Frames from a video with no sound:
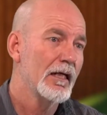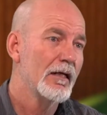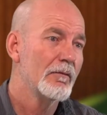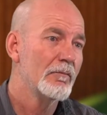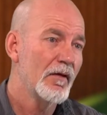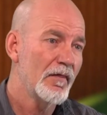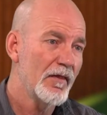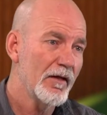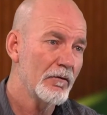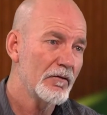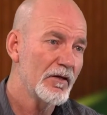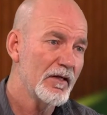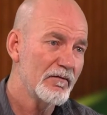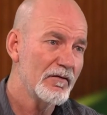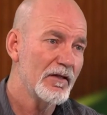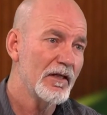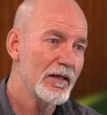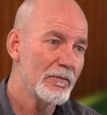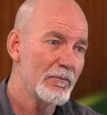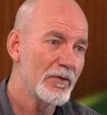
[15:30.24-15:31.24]
but they'll
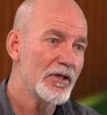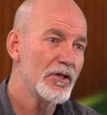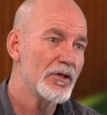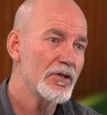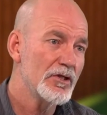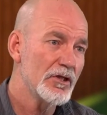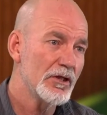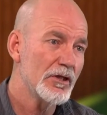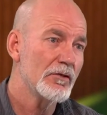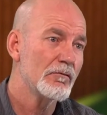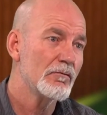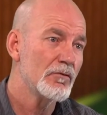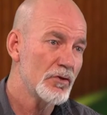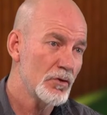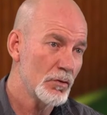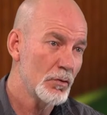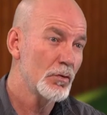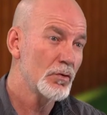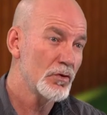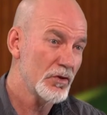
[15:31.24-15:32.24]
definitely be using the
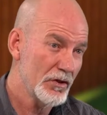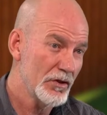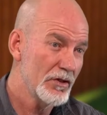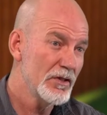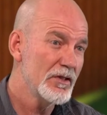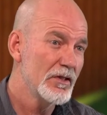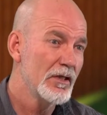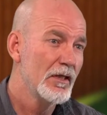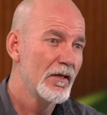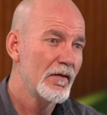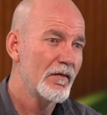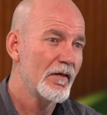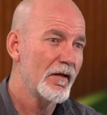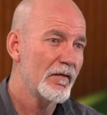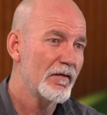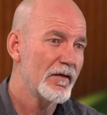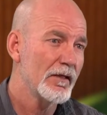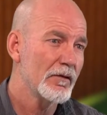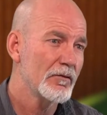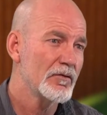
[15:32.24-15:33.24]
resources
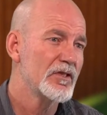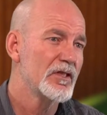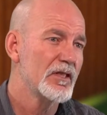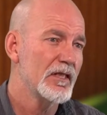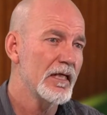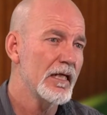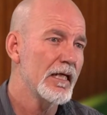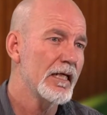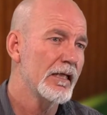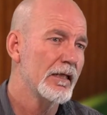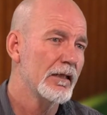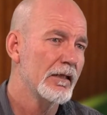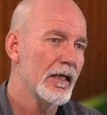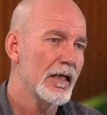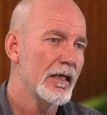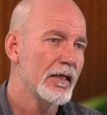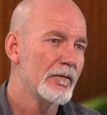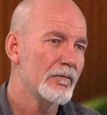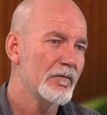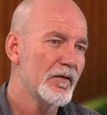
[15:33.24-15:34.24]
that they'll see
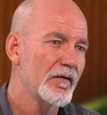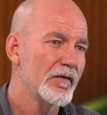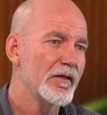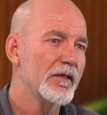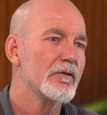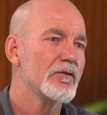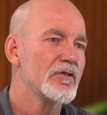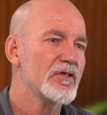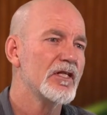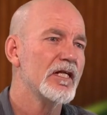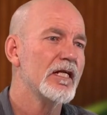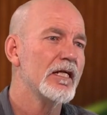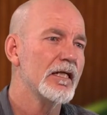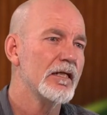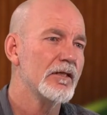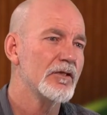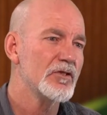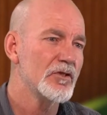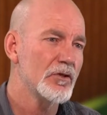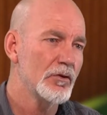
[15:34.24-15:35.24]

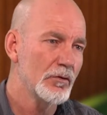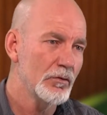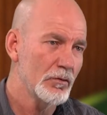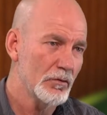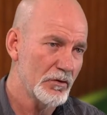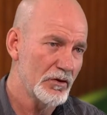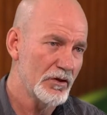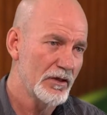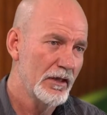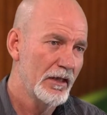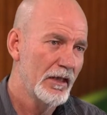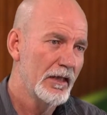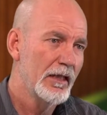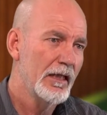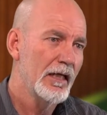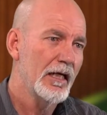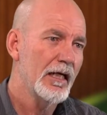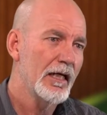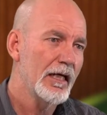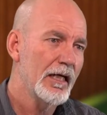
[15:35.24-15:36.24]
in schools,
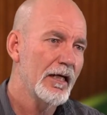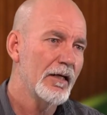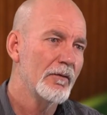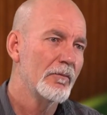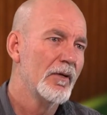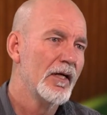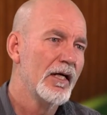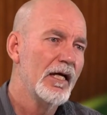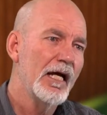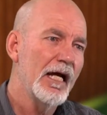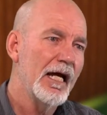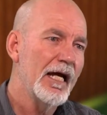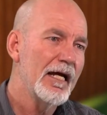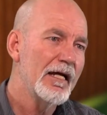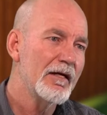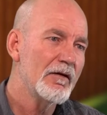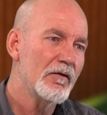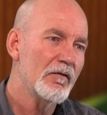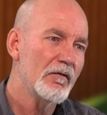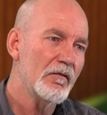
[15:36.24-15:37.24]

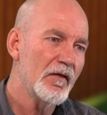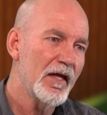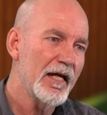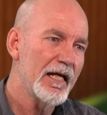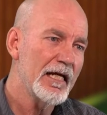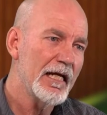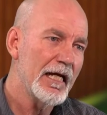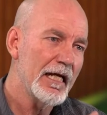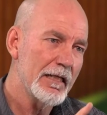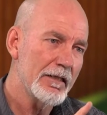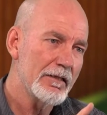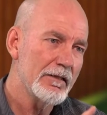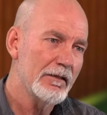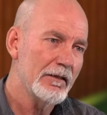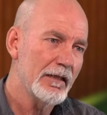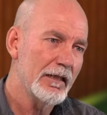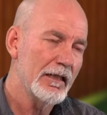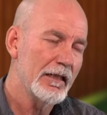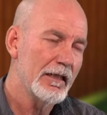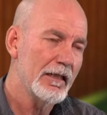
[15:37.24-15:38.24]
and they get
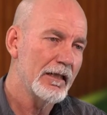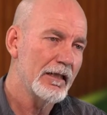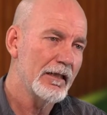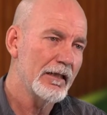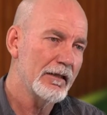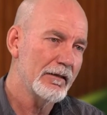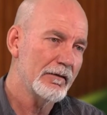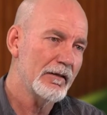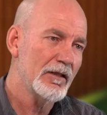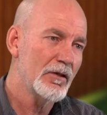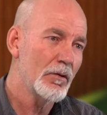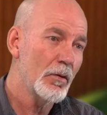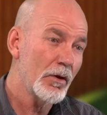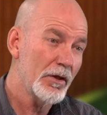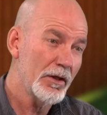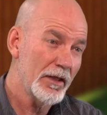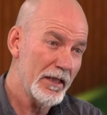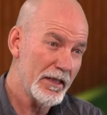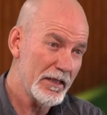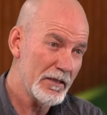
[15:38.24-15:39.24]
a
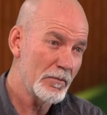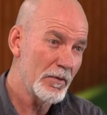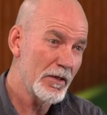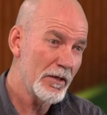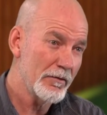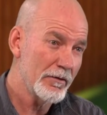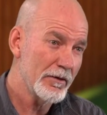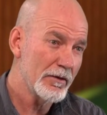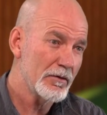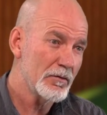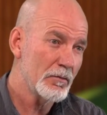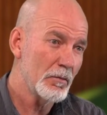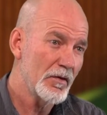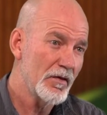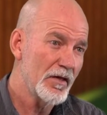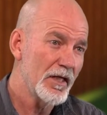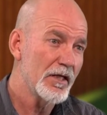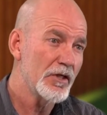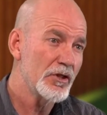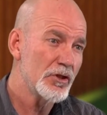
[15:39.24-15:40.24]
quality experience with
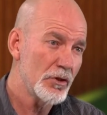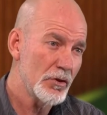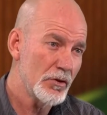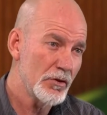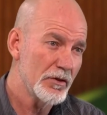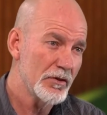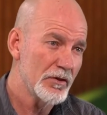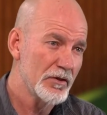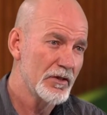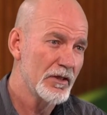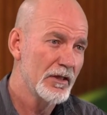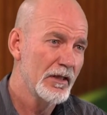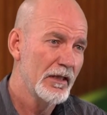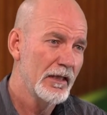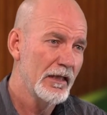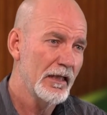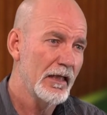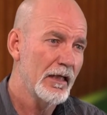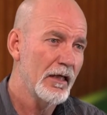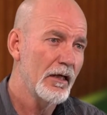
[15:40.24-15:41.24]
their tutors.
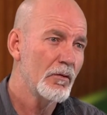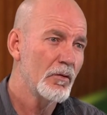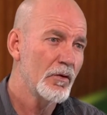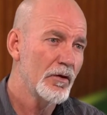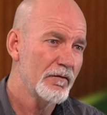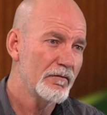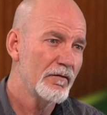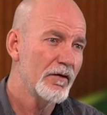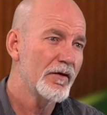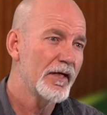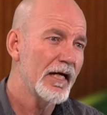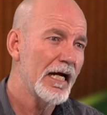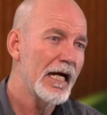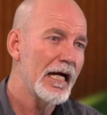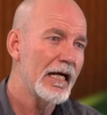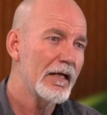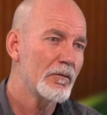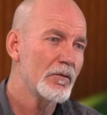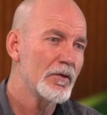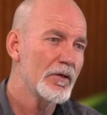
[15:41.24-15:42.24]
I work very
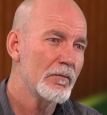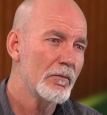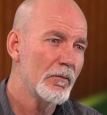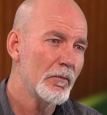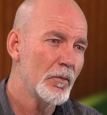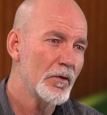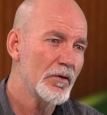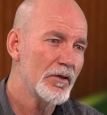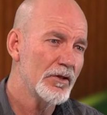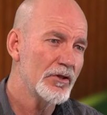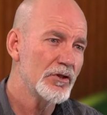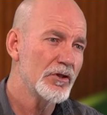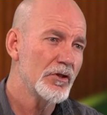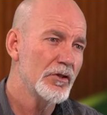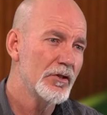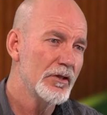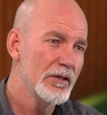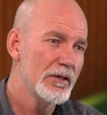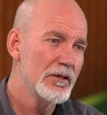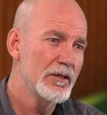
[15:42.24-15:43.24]
hard with the
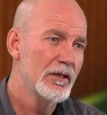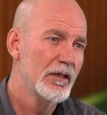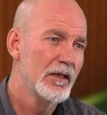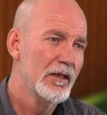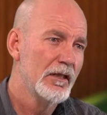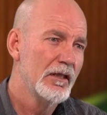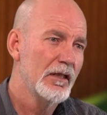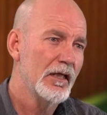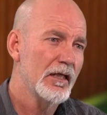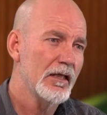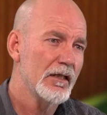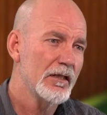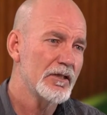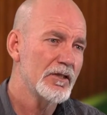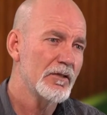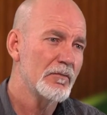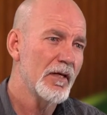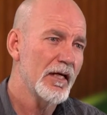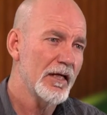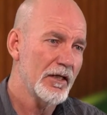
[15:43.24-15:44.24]
tutors
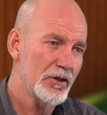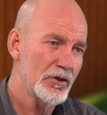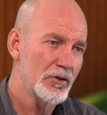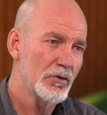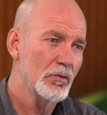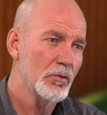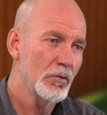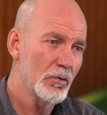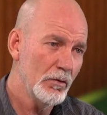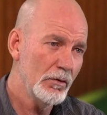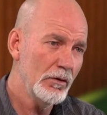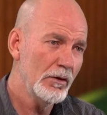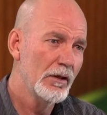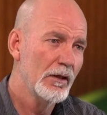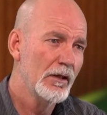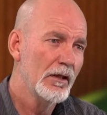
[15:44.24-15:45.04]
to make sure